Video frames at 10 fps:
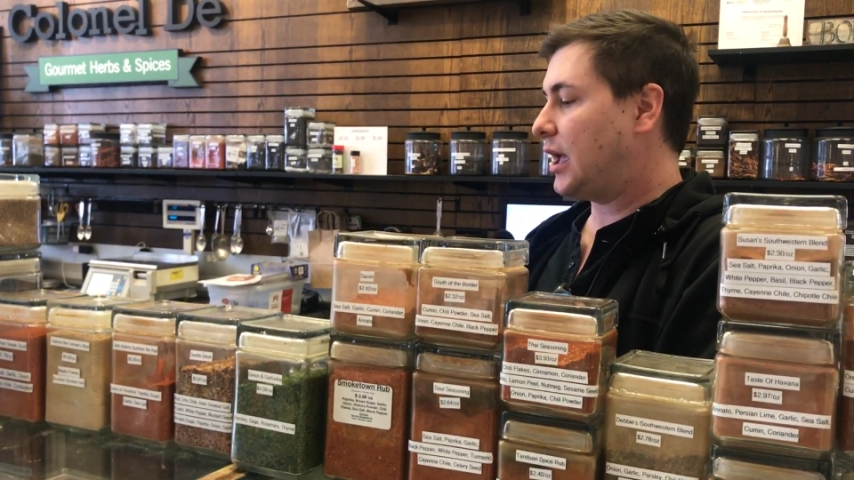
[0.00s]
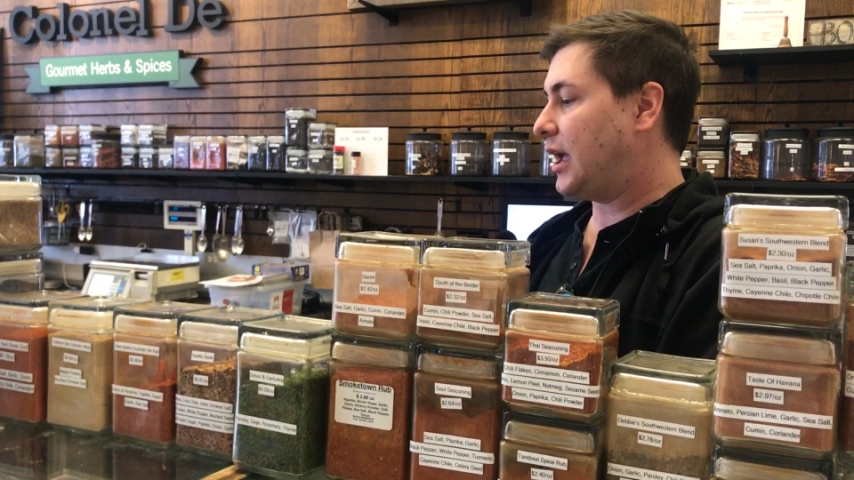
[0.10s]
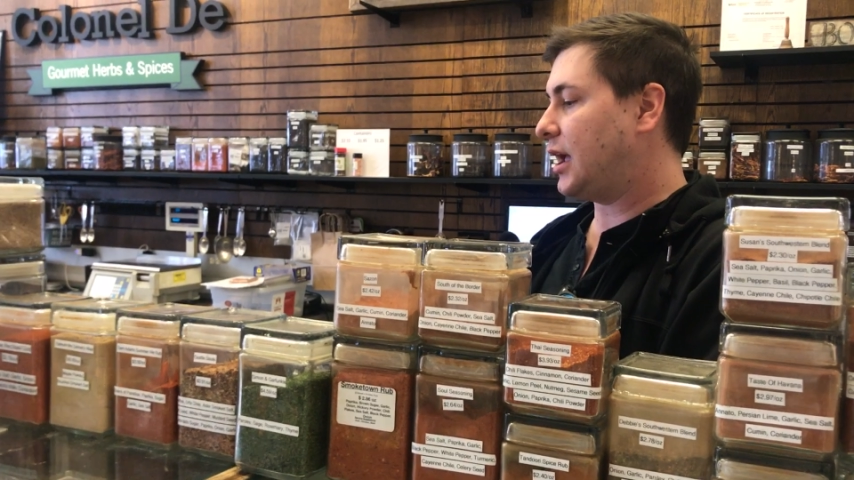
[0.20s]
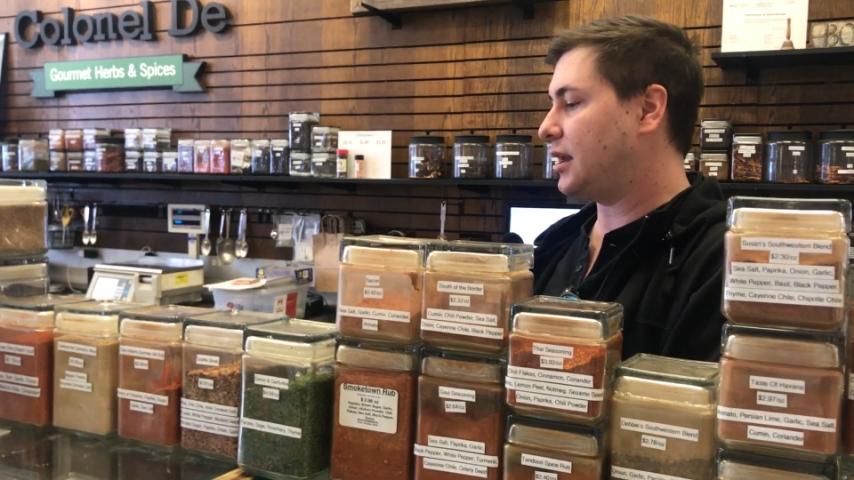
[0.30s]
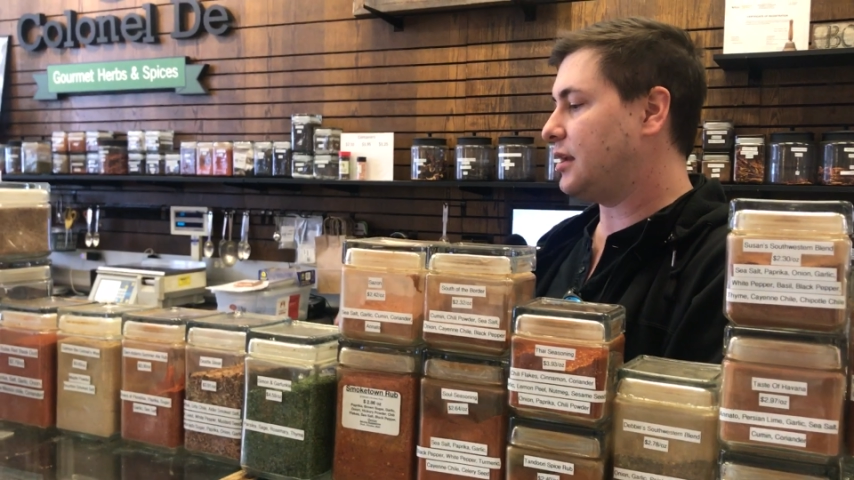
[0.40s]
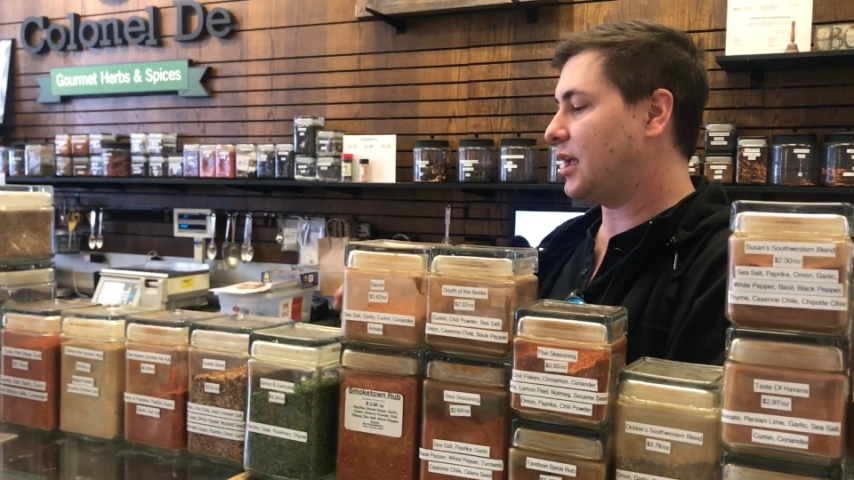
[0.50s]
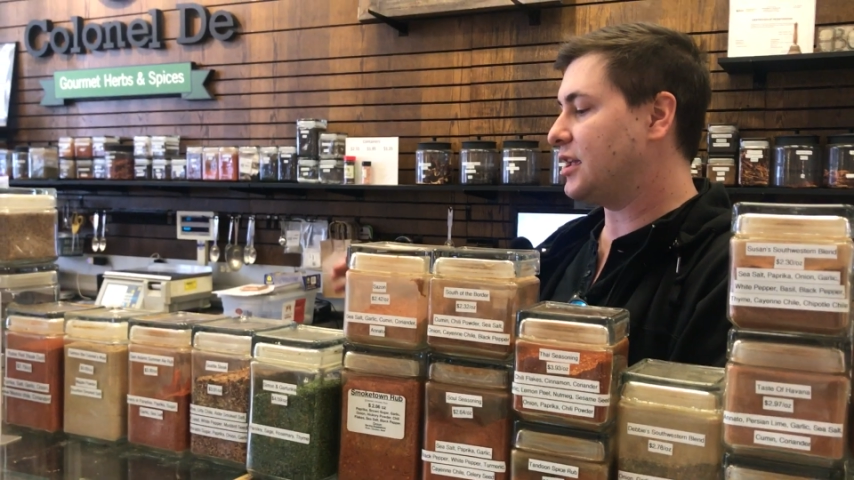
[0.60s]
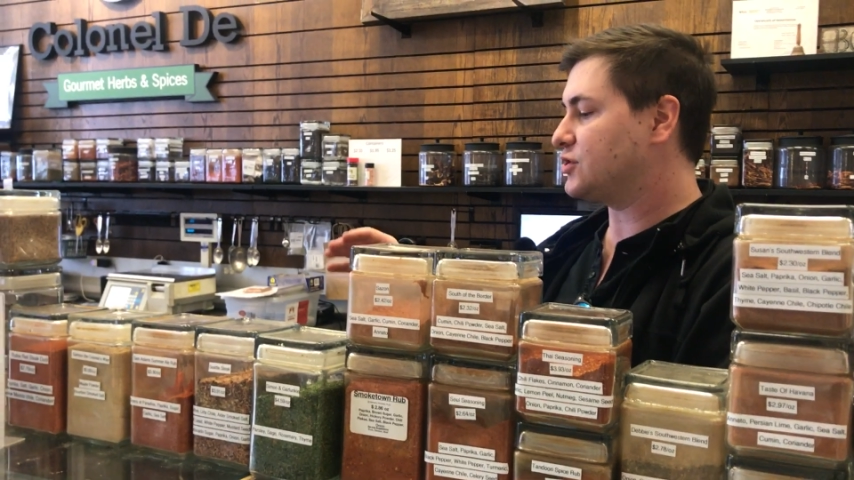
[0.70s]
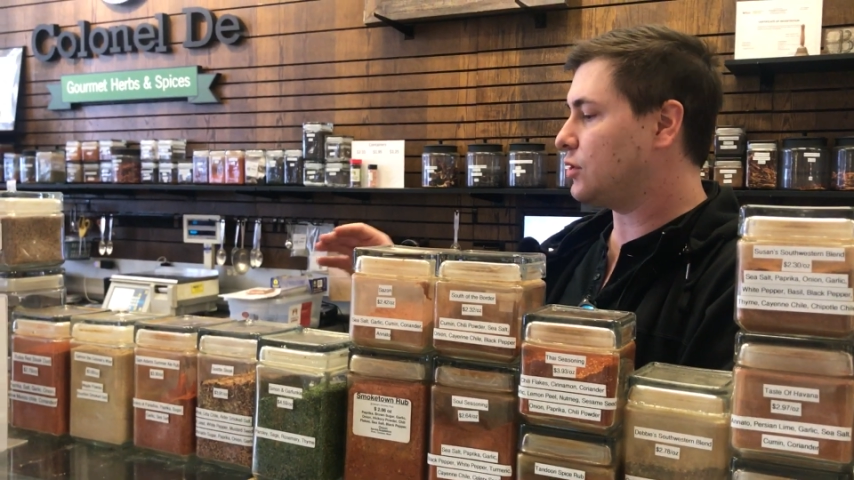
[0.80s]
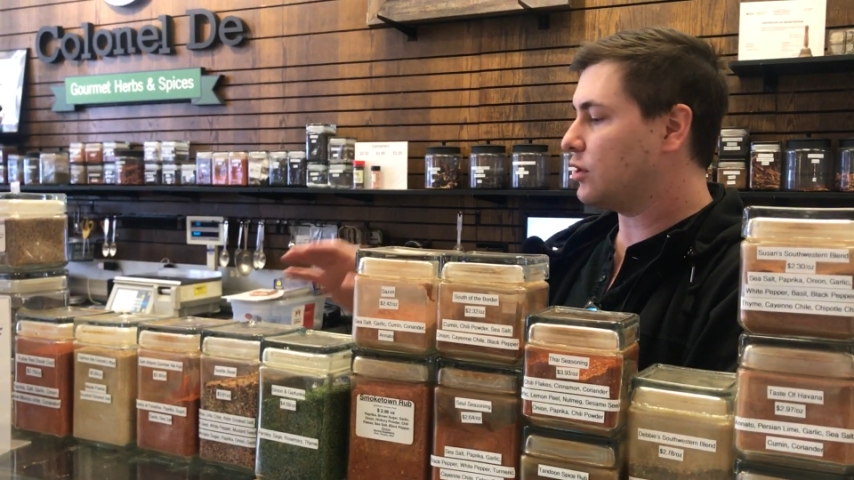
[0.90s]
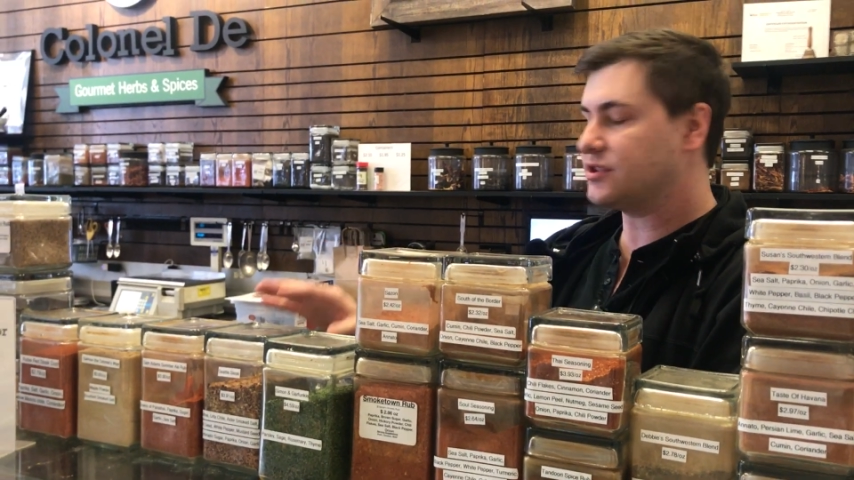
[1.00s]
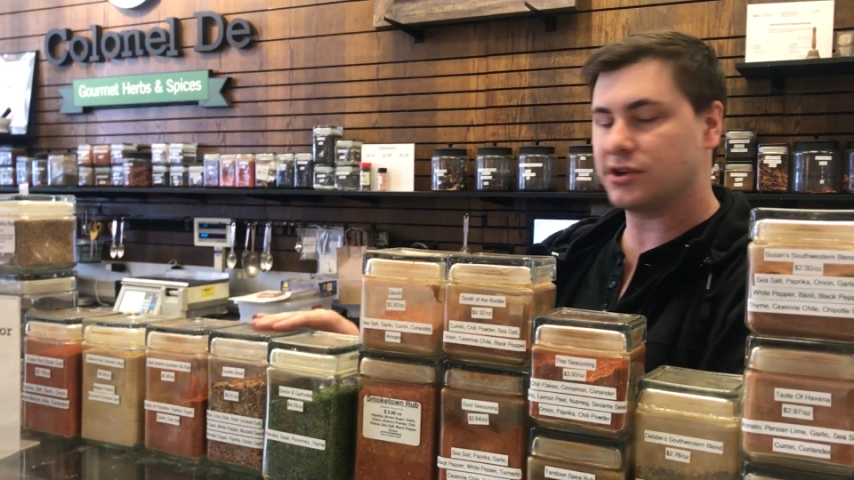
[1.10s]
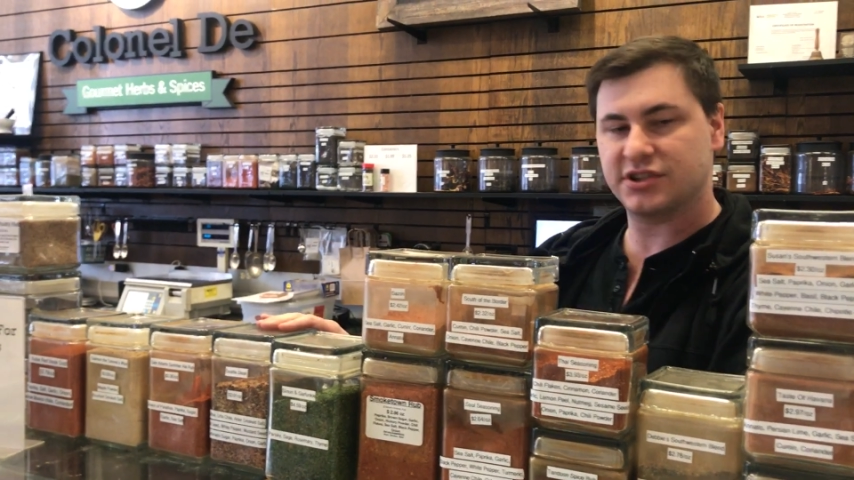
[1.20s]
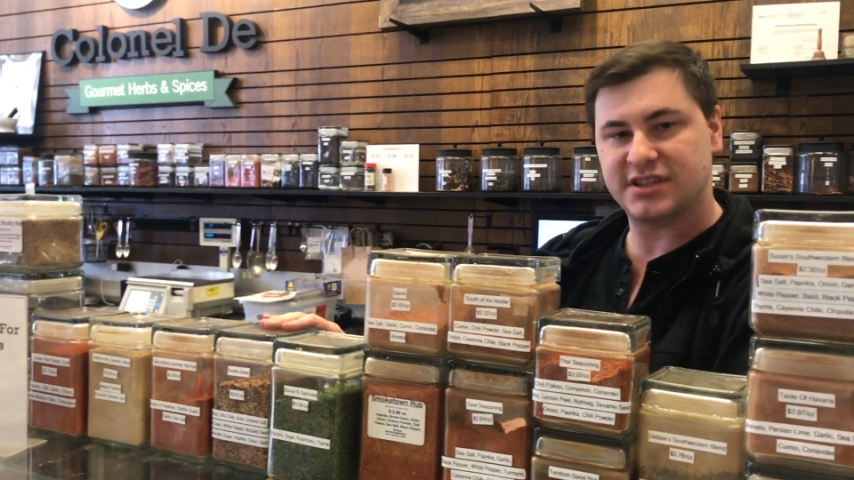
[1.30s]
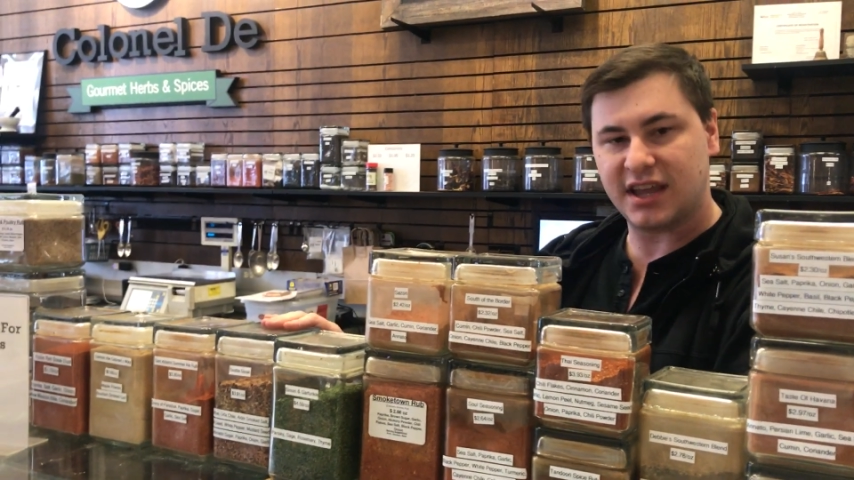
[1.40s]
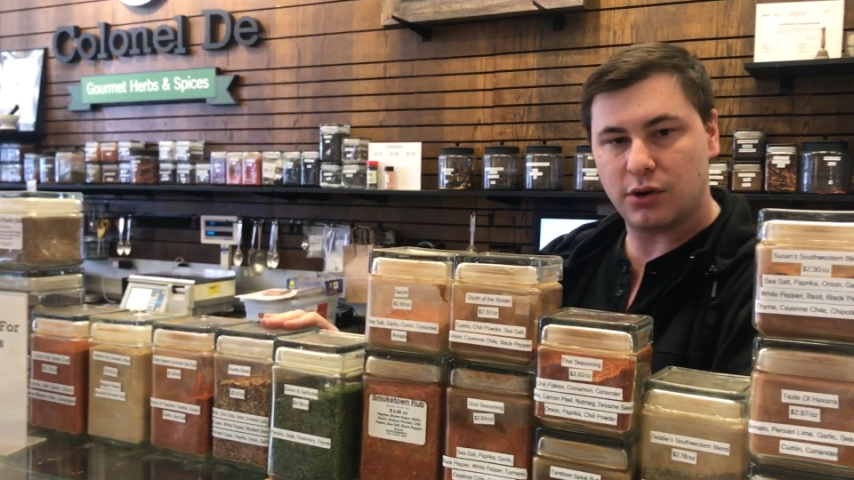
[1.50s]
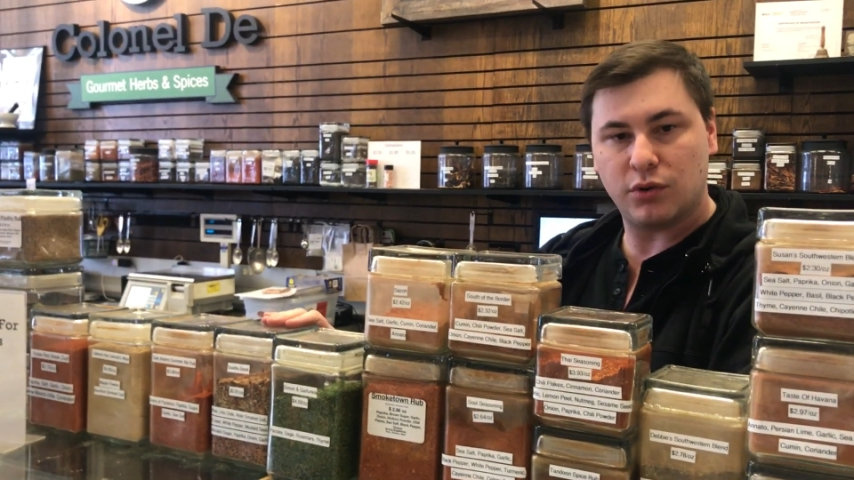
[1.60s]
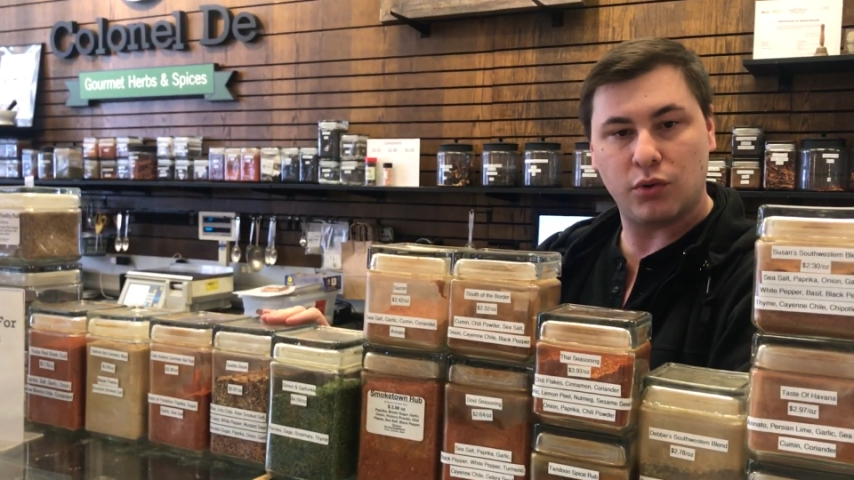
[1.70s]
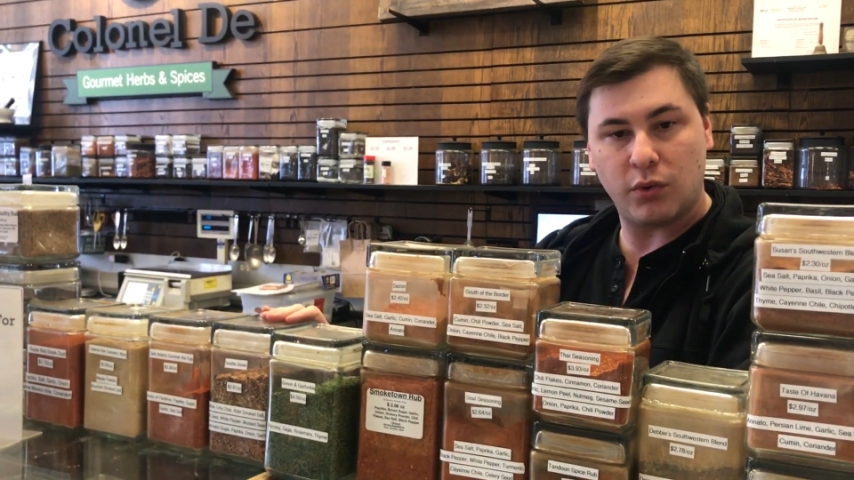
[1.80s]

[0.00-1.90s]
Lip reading: and as long as our scale will